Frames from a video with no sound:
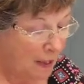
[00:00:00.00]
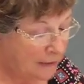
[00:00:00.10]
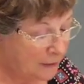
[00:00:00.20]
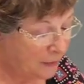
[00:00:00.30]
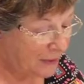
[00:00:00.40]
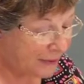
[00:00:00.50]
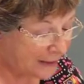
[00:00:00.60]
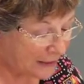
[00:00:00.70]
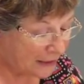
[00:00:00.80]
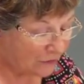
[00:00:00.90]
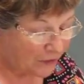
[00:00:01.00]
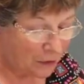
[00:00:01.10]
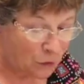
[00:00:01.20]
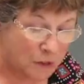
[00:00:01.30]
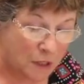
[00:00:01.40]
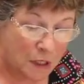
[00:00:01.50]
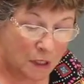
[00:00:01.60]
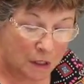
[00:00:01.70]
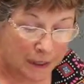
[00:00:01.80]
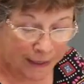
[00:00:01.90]
and I believe it was
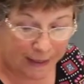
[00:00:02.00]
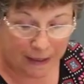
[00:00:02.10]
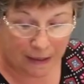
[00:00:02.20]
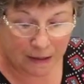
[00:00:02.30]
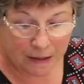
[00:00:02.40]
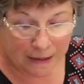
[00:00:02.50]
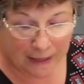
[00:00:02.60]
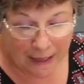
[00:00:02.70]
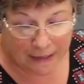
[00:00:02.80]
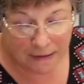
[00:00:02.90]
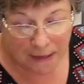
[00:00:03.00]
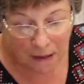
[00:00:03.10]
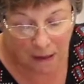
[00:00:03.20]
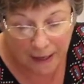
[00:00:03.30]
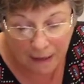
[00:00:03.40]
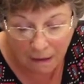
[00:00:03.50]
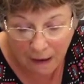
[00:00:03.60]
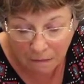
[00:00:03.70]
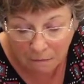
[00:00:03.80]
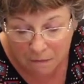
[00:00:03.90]
early
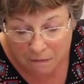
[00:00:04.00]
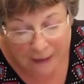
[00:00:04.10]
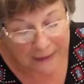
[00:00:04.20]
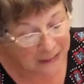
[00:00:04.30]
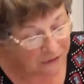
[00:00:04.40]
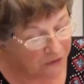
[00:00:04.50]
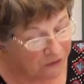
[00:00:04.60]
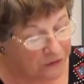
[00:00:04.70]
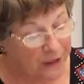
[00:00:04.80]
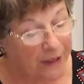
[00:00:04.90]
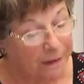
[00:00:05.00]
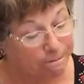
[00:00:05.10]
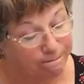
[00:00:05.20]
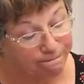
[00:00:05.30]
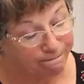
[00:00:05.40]
1915.